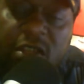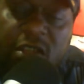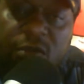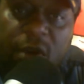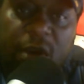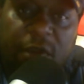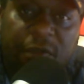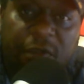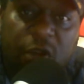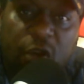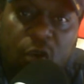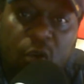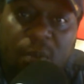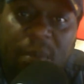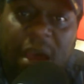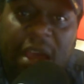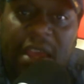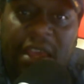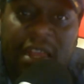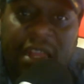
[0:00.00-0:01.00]
revenue
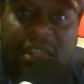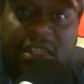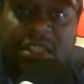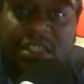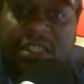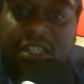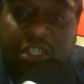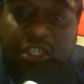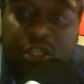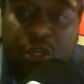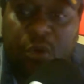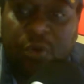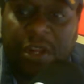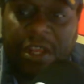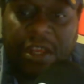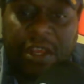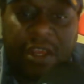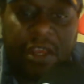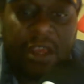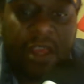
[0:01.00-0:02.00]
by
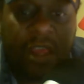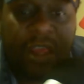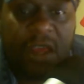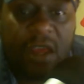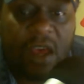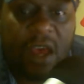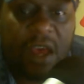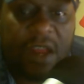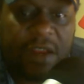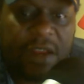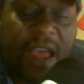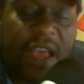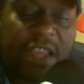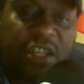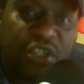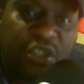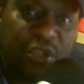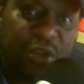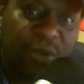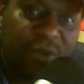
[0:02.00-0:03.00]
instituting a
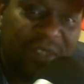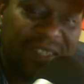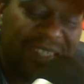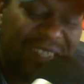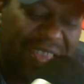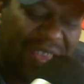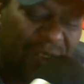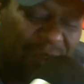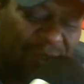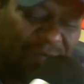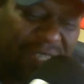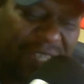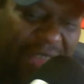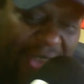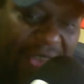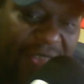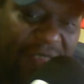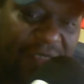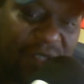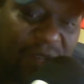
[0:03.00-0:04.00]
national sales
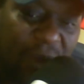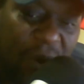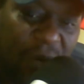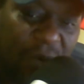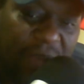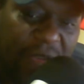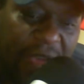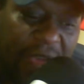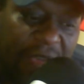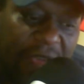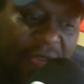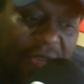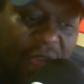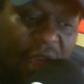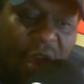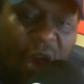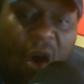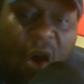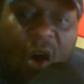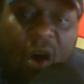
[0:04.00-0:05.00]
tax, okay,
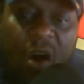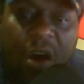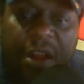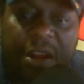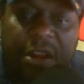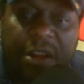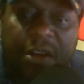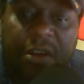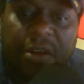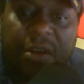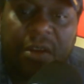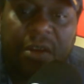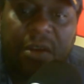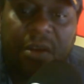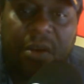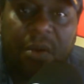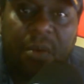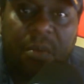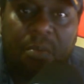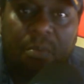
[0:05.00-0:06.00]
on
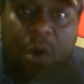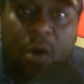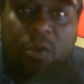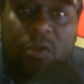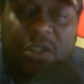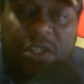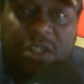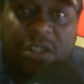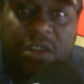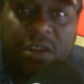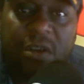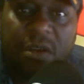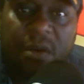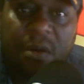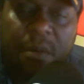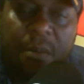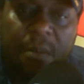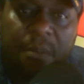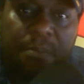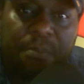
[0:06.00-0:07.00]
most
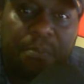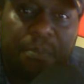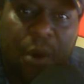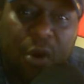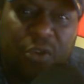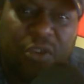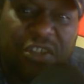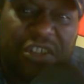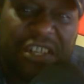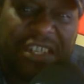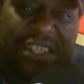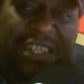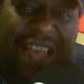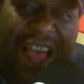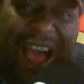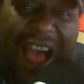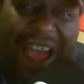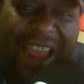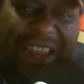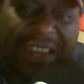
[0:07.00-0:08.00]
purchase
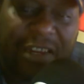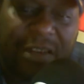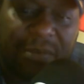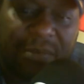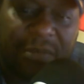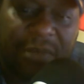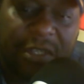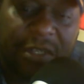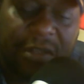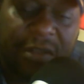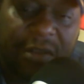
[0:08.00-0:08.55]
items.